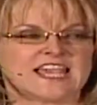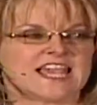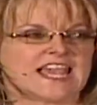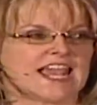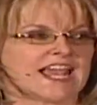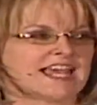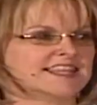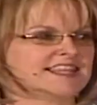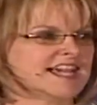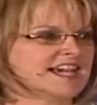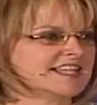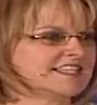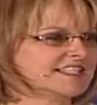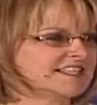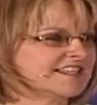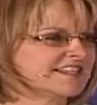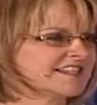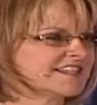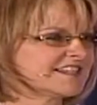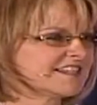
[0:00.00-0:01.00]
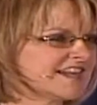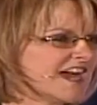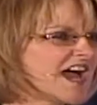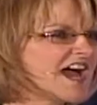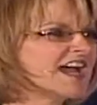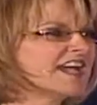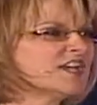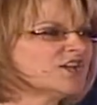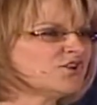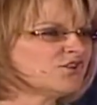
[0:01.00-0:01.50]
And that
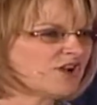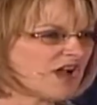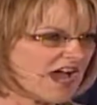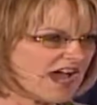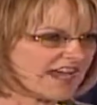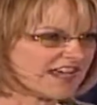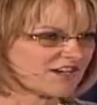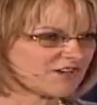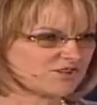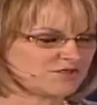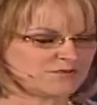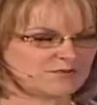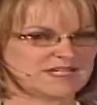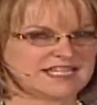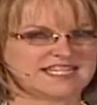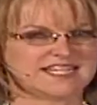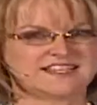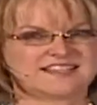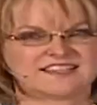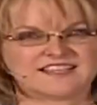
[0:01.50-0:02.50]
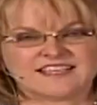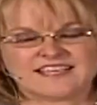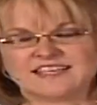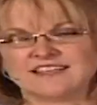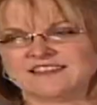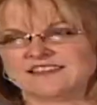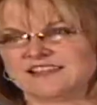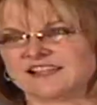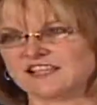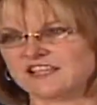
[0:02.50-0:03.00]
guy who hired me
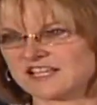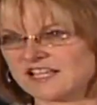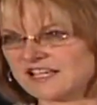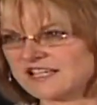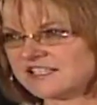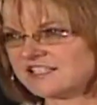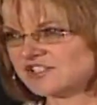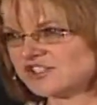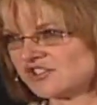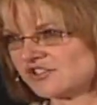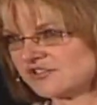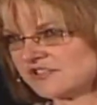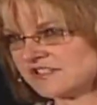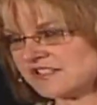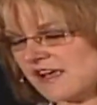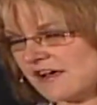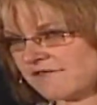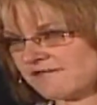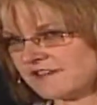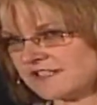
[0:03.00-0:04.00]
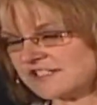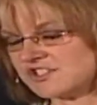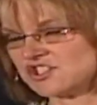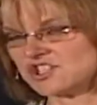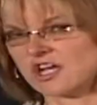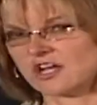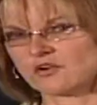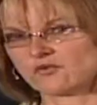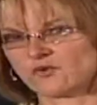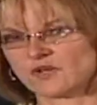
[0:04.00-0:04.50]
in the little insurance office,
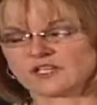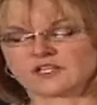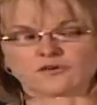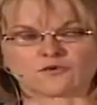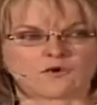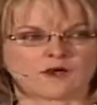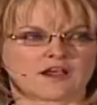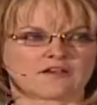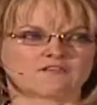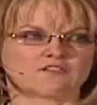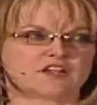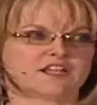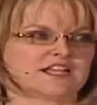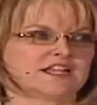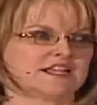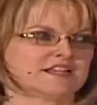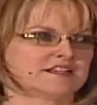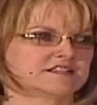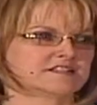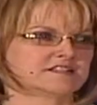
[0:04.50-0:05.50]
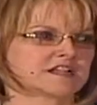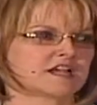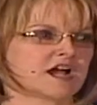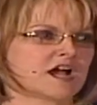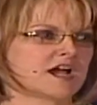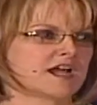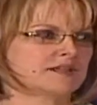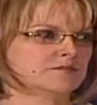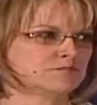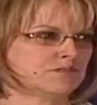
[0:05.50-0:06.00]
Chuck Wheeler, wherever he is,
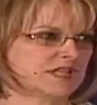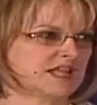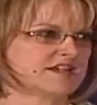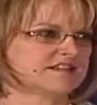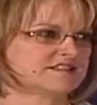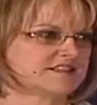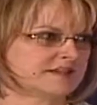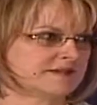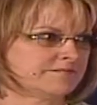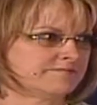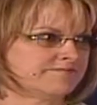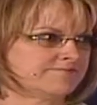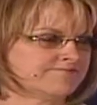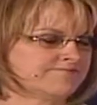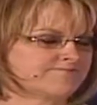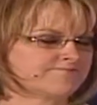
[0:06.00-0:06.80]
God bless him,